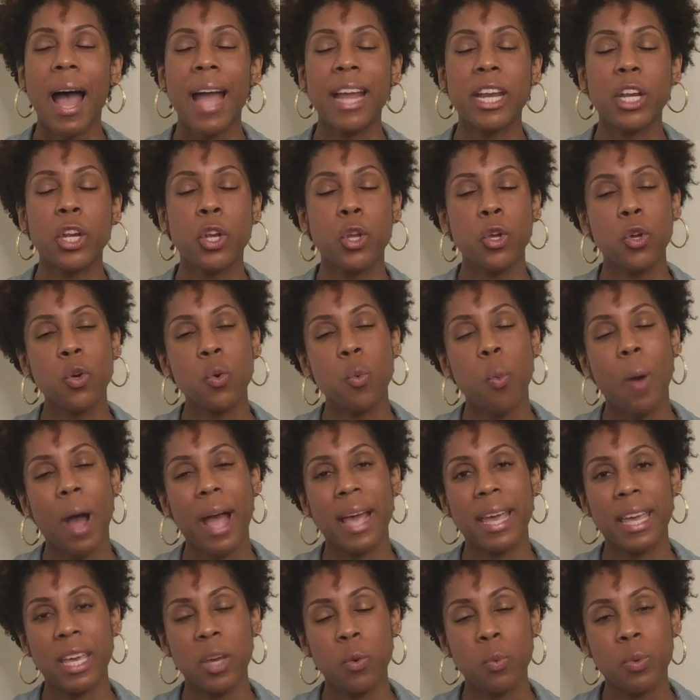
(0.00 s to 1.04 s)
I knew
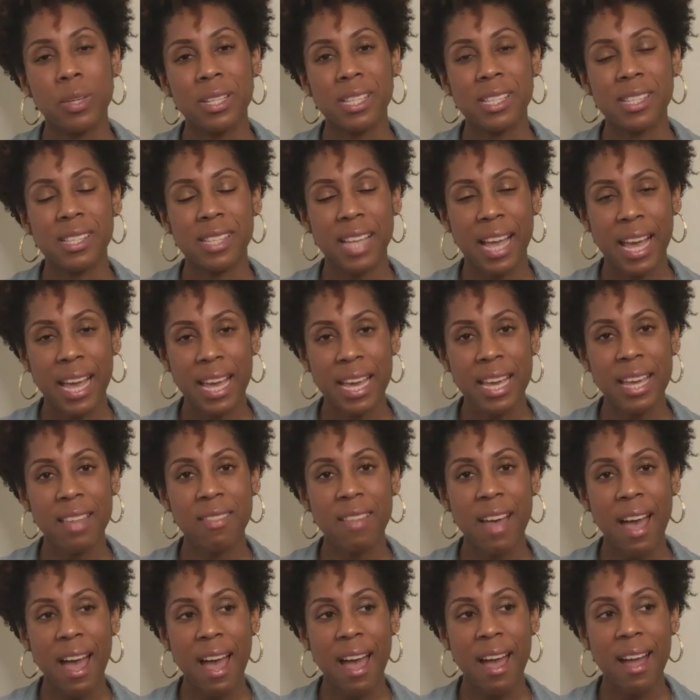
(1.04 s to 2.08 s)
why he was
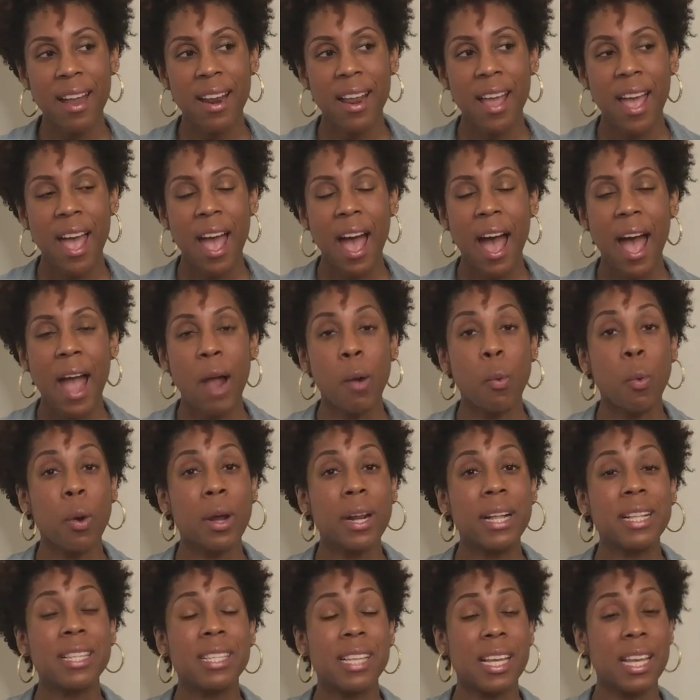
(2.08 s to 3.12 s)
saying that,
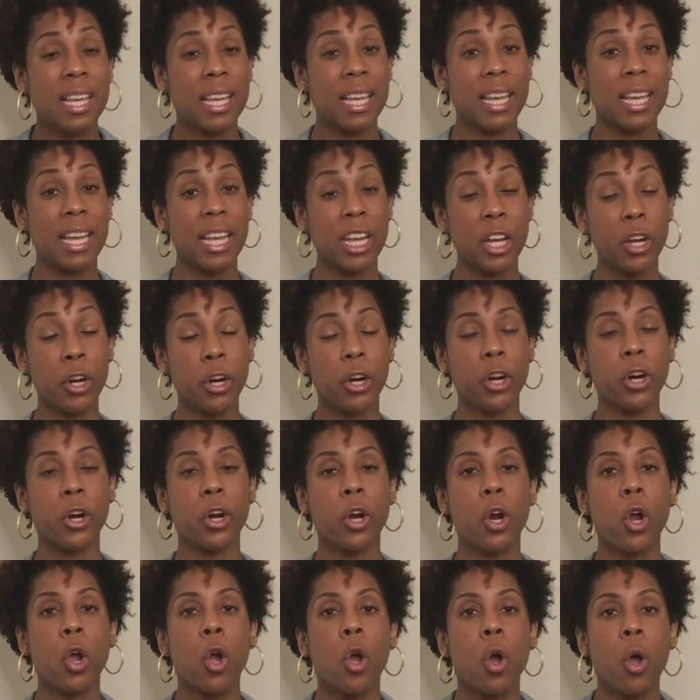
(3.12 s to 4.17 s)
I wanted to
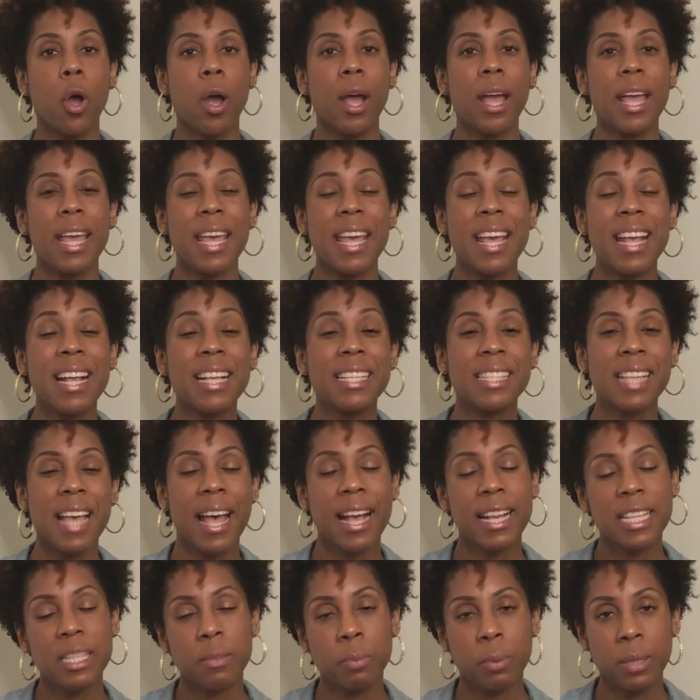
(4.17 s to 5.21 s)
hear
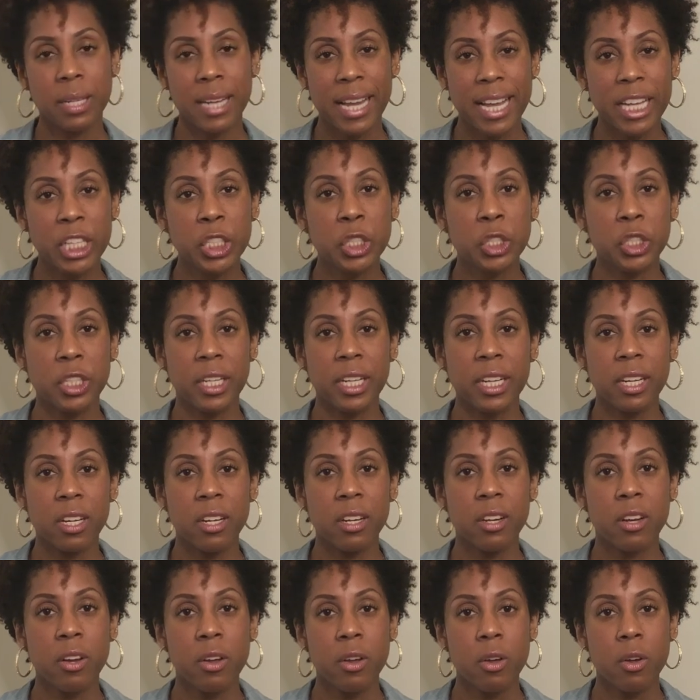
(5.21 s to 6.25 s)
his
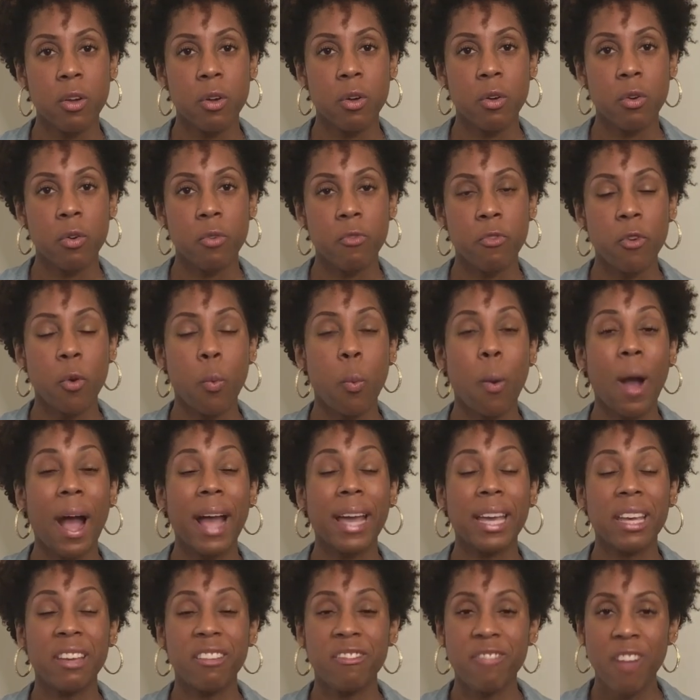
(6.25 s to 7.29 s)
explanation for
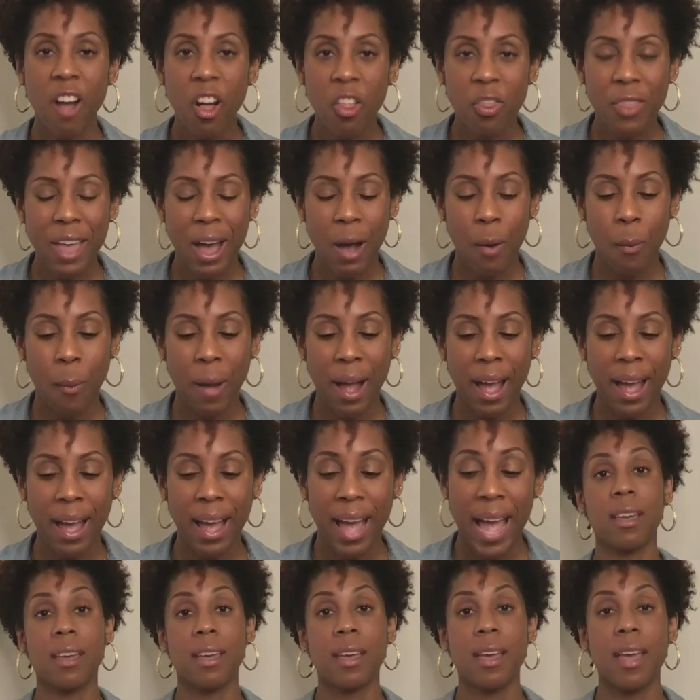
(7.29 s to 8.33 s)
why he felt that
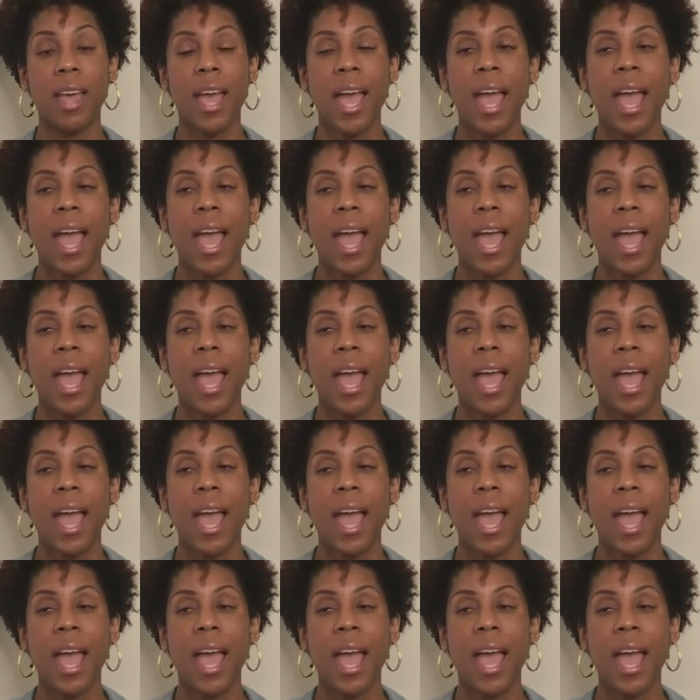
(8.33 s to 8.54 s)
way.